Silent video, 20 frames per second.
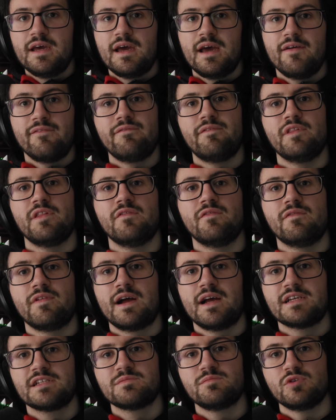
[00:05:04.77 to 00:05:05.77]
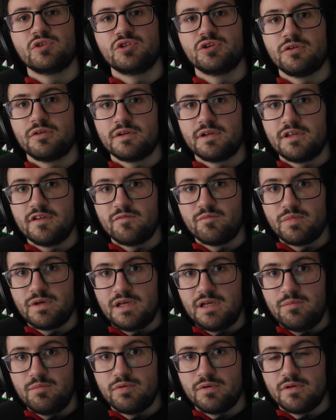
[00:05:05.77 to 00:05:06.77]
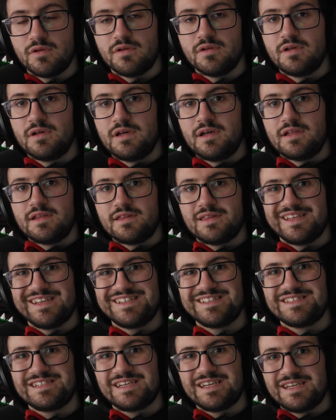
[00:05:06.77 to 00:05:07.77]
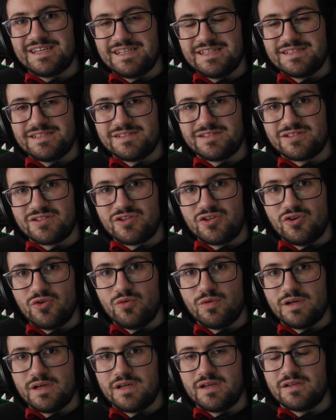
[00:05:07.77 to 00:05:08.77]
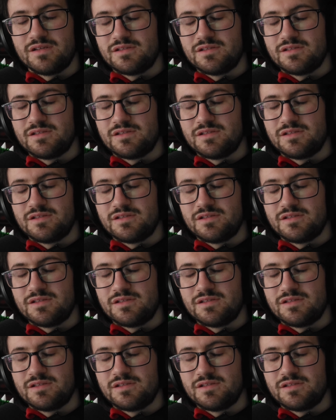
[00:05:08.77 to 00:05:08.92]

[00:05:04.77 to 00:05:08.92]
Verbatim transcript: And for the vast majority of people, this isn't going